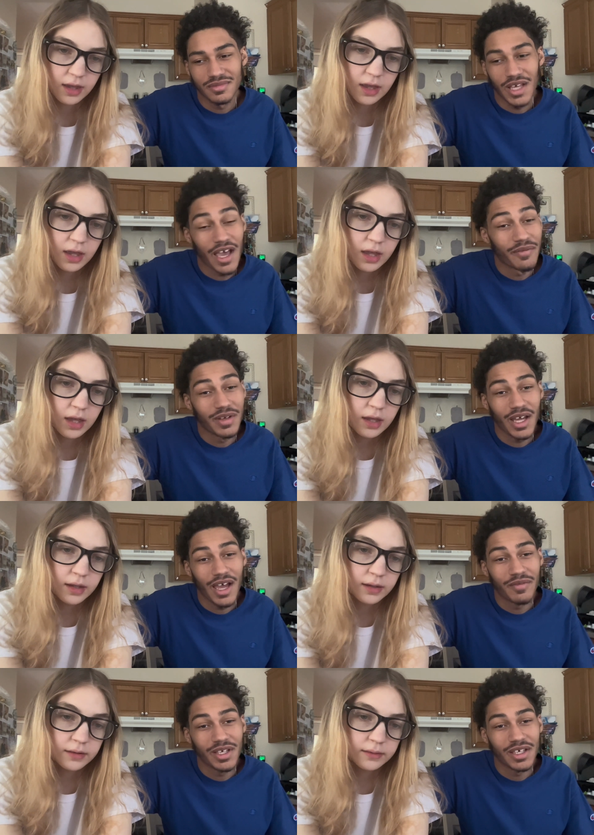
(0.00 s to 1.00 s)
Speaker 1: having
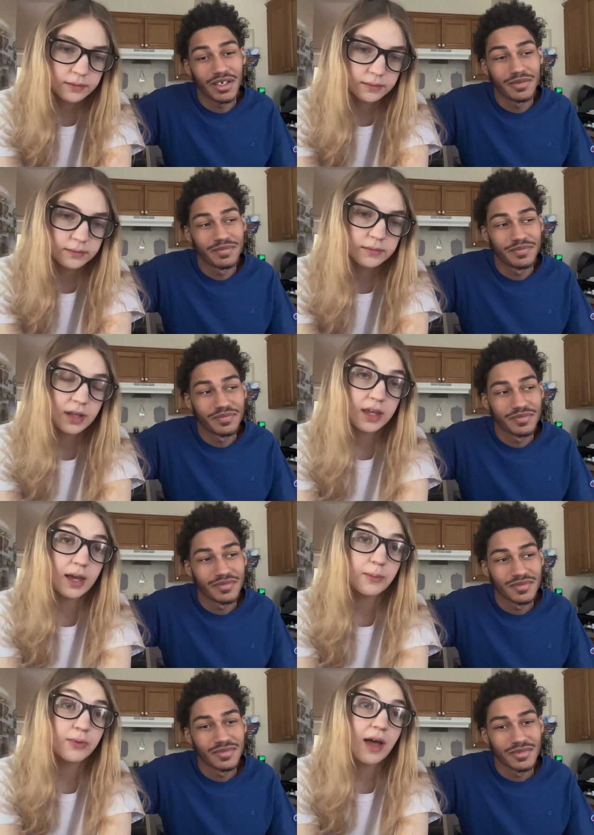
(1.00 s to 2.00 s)
have a kid.
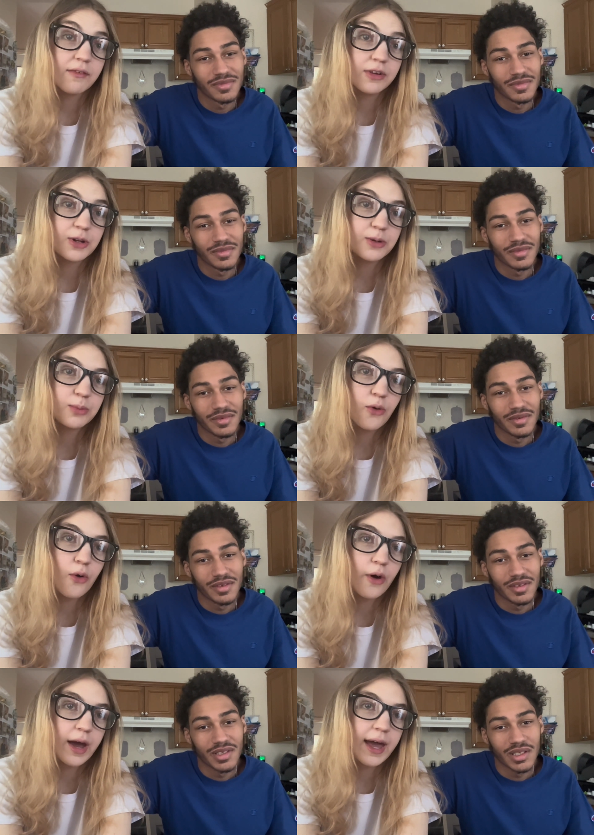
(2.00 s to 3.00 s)
Speaker 2: Yep, we have a little
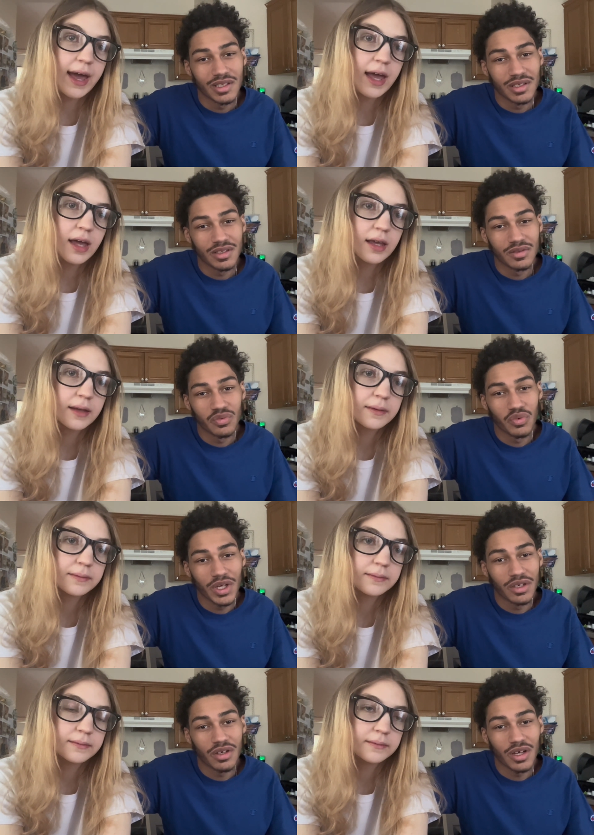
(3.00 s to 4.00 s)
boy.
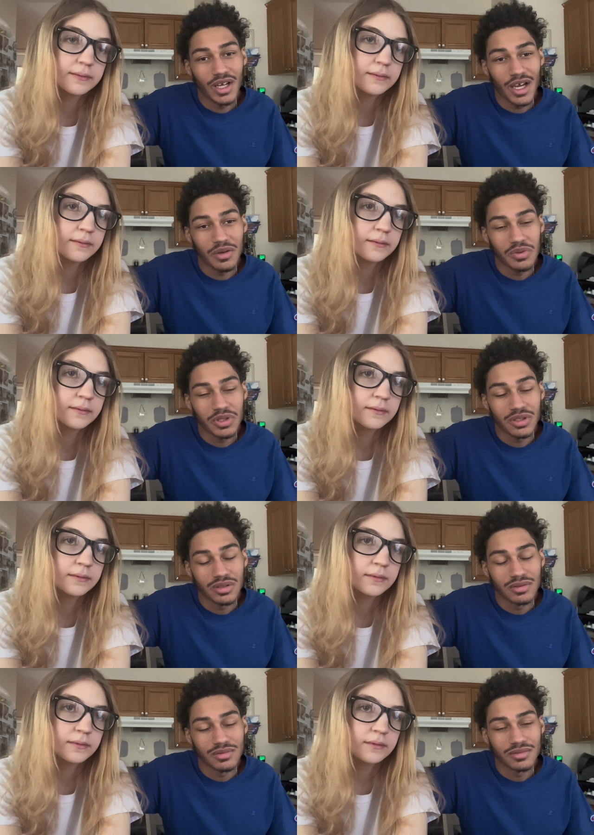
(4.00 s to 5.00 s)
Speaker 1: Waiting on a house.
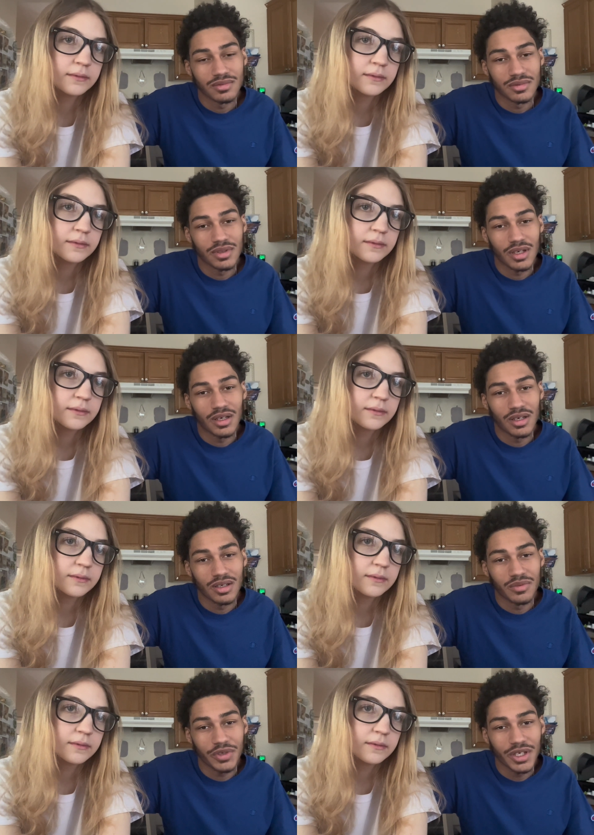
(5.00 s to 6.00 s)

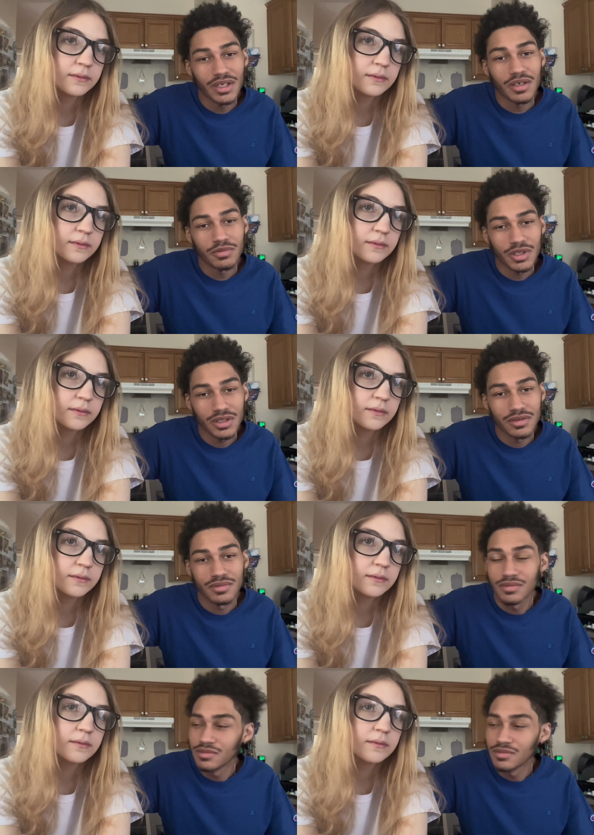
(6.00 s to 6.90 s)
Um, we're getting up there.